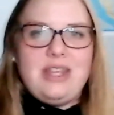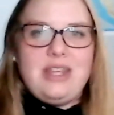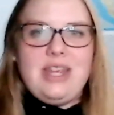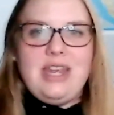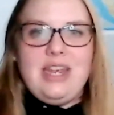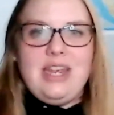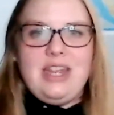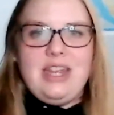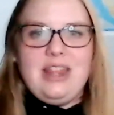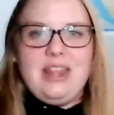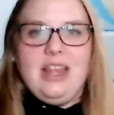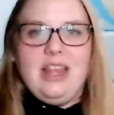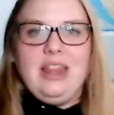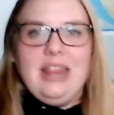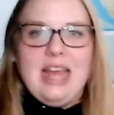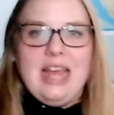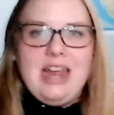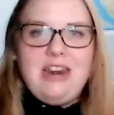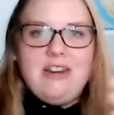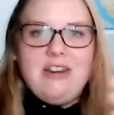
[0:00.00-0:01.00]
the the
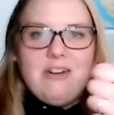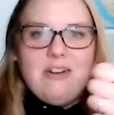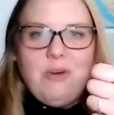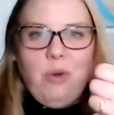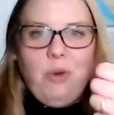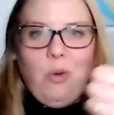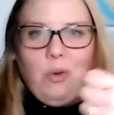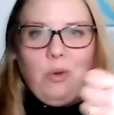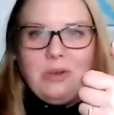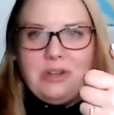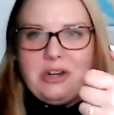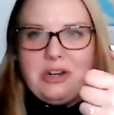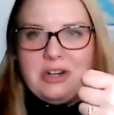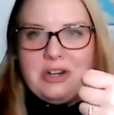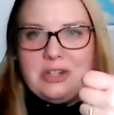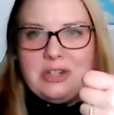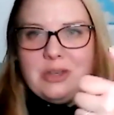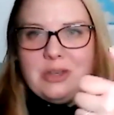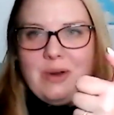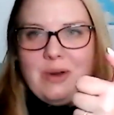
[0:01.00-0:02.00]
lighter holder.
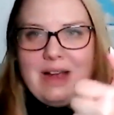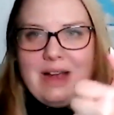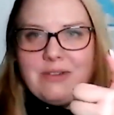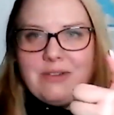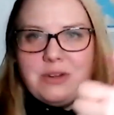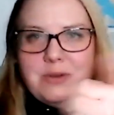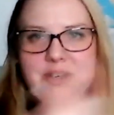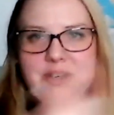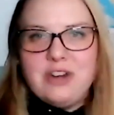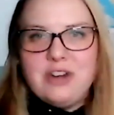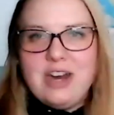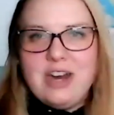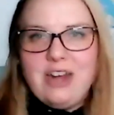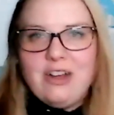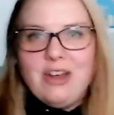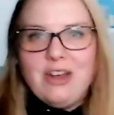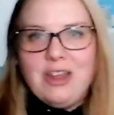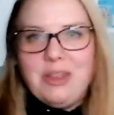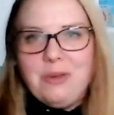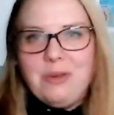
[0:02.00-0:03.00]
So after we drank
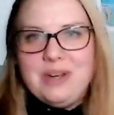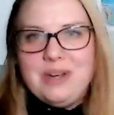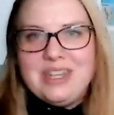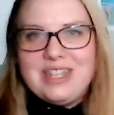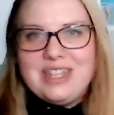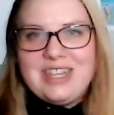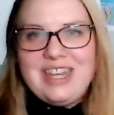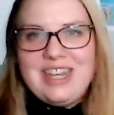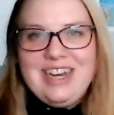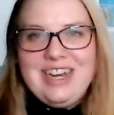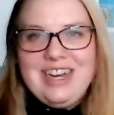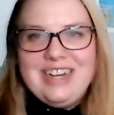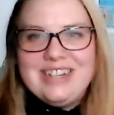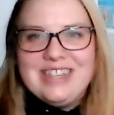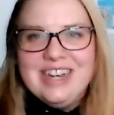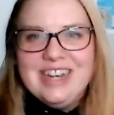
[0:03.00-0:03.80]
all the whiskeys,